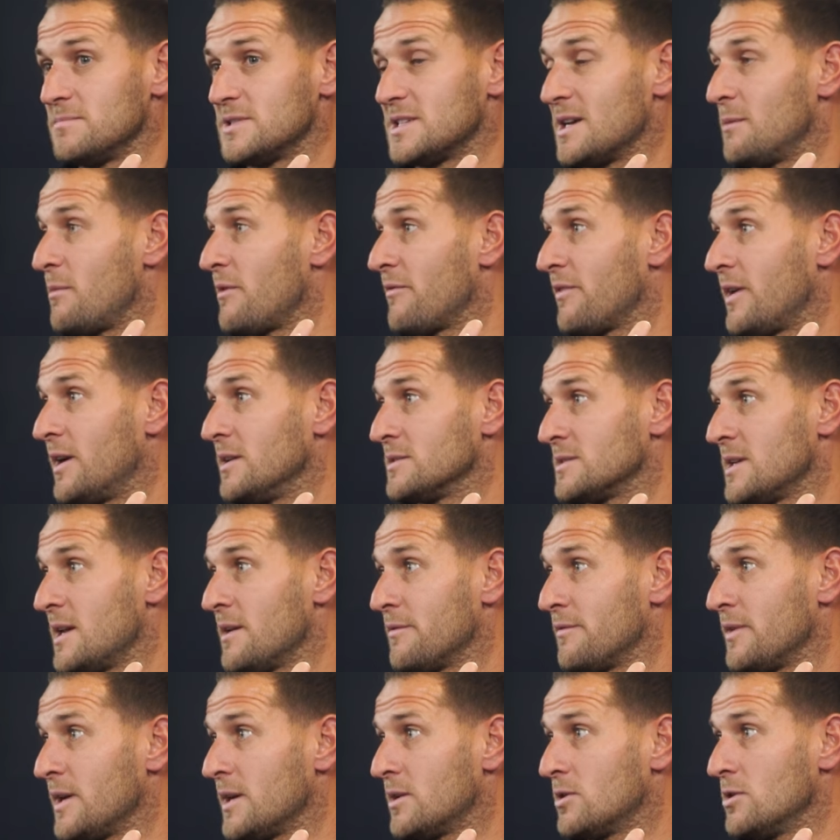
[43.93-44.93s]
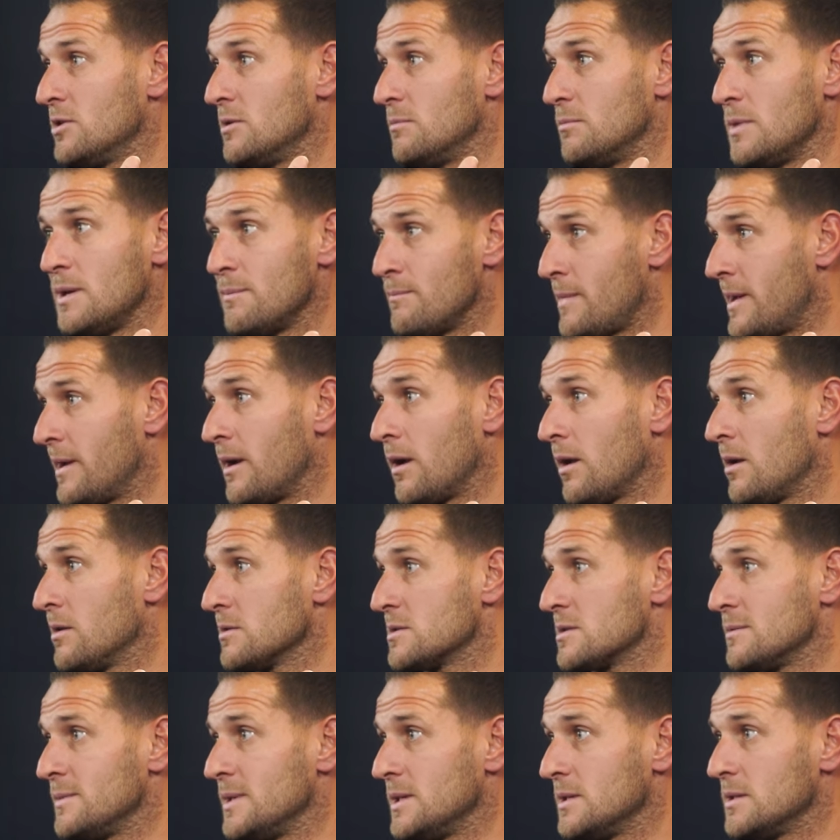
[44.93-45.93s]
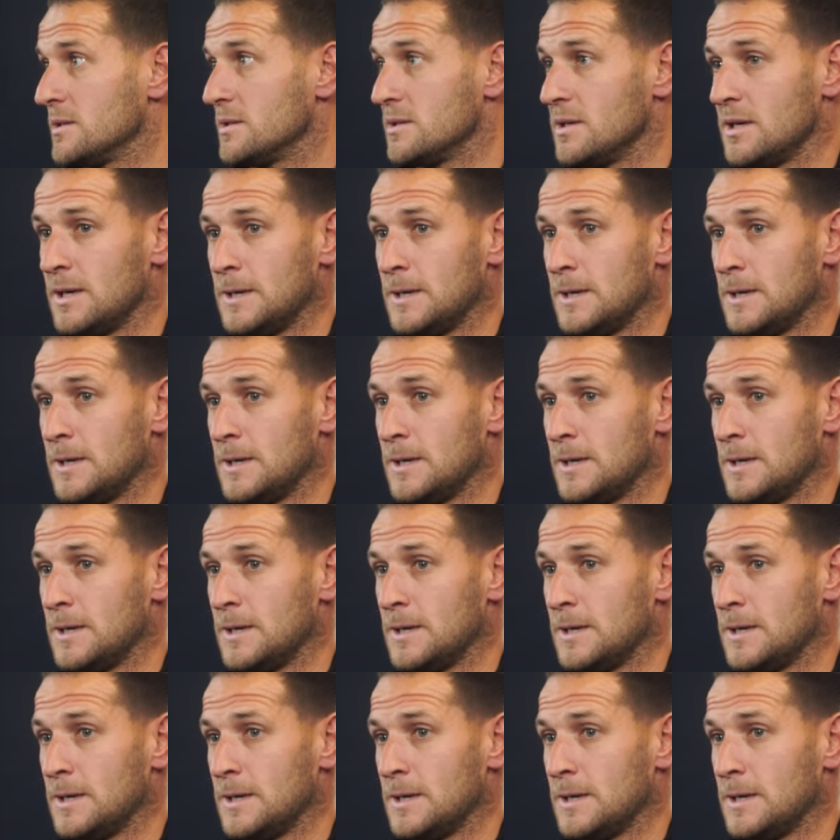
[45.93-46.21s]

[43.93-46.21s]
semi-finals of the F A Cup. It meant a lot to me.